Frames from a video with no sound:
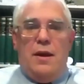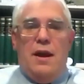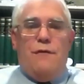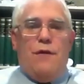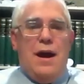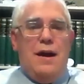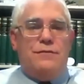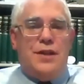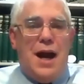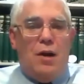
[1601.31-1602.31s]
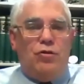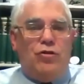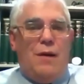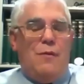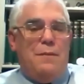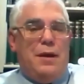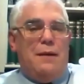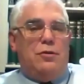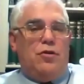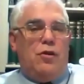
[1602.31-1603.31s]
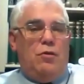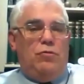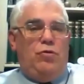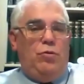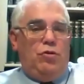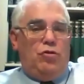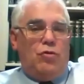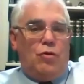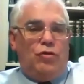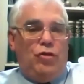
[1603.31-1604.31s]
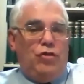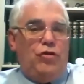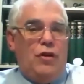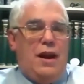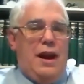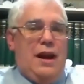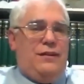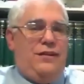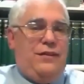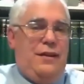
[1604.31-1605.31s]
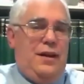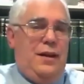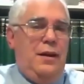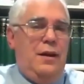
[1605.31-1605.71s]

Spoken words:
If I have doubts, I want to be able to go to the sources and see